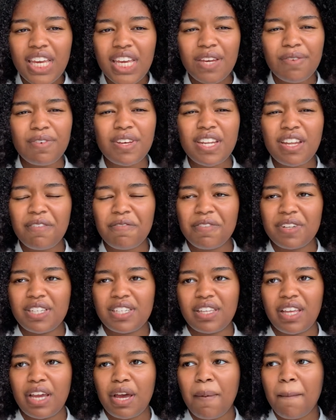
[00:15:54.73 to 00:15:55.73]
Even if
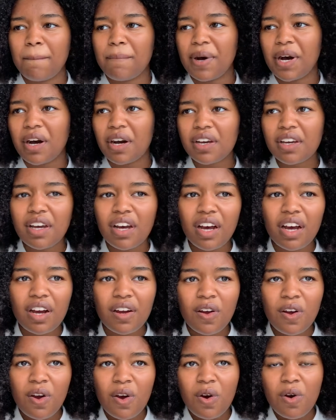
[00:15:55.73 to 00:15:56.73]
it's like a
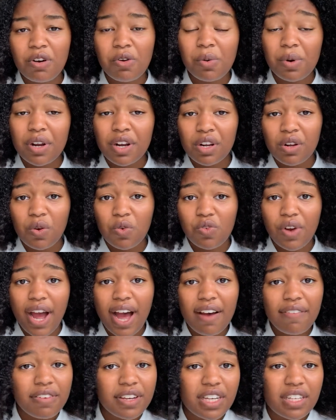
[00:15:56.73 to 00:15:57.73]
manga or a
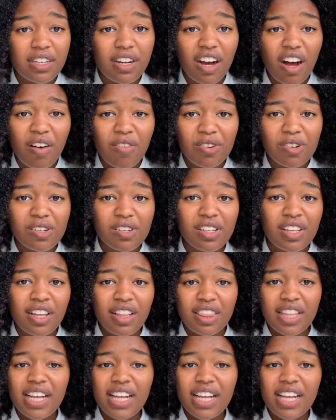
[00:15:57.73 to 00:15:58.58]
graphic novel,